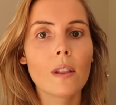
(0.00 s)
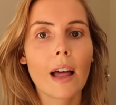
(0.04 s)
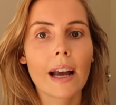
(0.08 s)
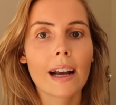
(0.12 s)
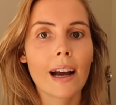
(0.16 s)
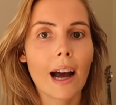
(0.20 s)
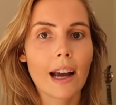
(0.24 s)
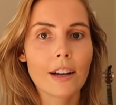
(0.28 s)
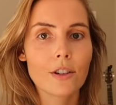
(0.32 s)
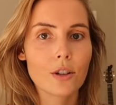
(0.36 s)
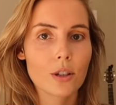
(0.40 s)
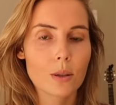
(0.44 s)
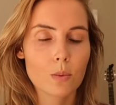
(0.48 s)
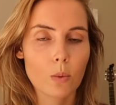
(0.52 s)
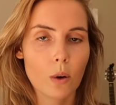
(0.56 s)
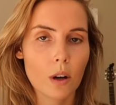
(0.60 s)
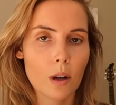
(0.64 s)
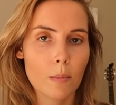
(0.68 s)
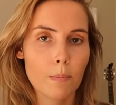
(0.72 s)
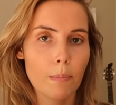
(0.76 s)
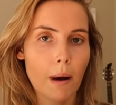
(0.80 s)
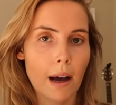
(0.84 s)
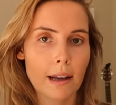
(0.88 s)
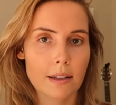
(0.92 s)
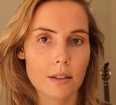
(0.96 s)
like i just want
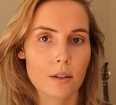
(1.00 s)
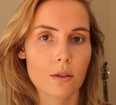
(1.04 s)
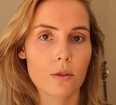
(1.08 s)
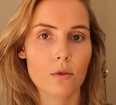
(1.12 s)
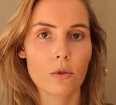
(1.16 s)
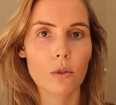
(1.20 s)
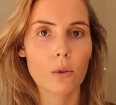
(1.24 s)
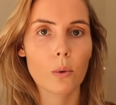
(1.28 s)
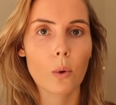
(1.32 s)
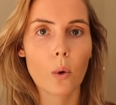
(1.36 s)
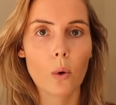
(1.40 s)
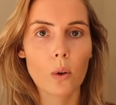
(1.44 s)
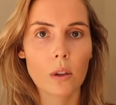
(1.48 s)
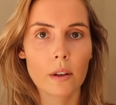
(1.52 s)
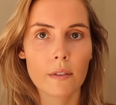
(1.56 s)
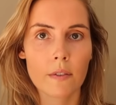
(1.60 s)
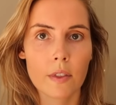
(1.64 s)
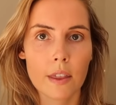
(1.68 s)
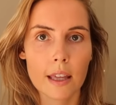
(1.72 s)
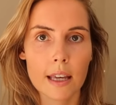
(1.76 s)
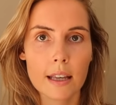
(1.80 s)
to bust through all of